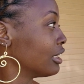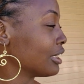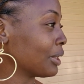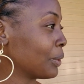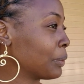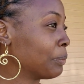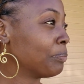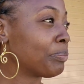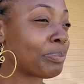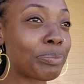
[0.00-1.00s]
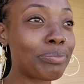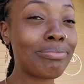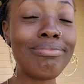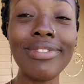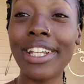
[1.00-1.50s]
So
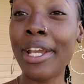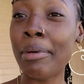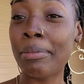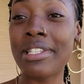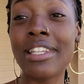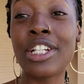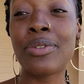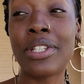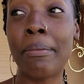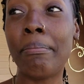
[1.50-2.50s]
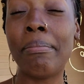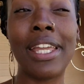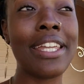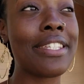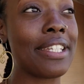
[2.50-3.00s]
yeah, my massage was
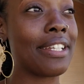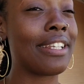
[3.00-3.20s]
amazing.